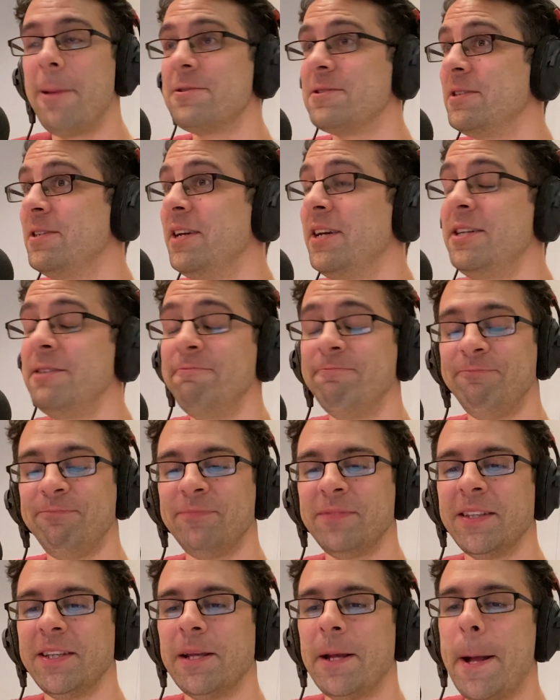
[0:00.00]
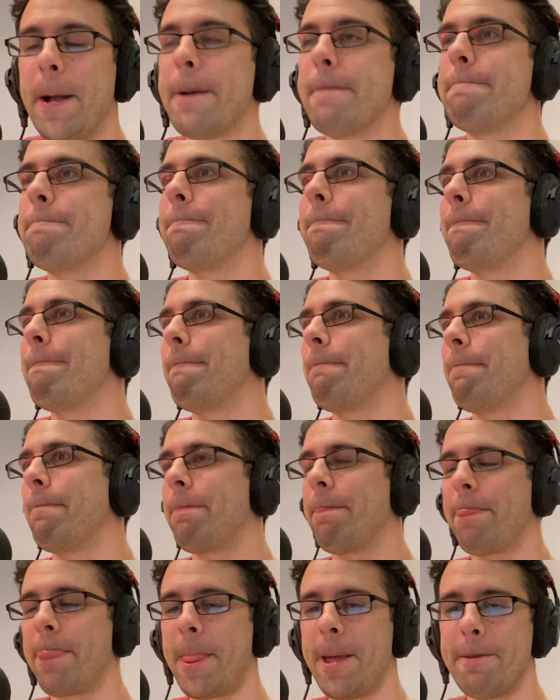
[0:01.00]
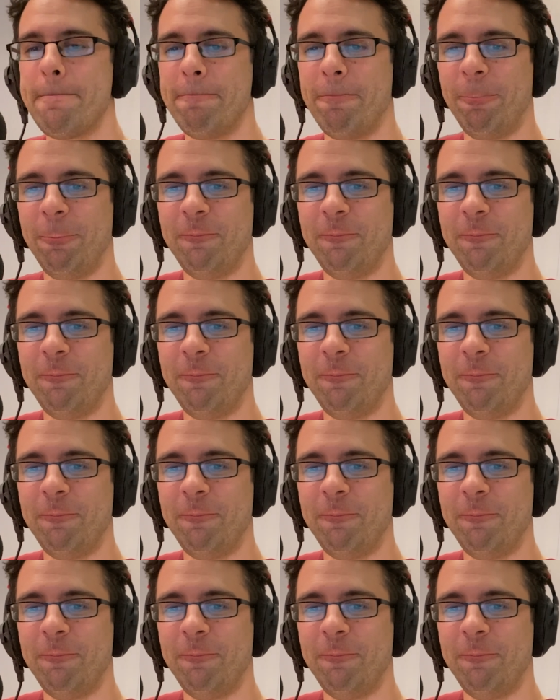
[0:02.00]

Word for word: there you go. I mean, you don't forget him.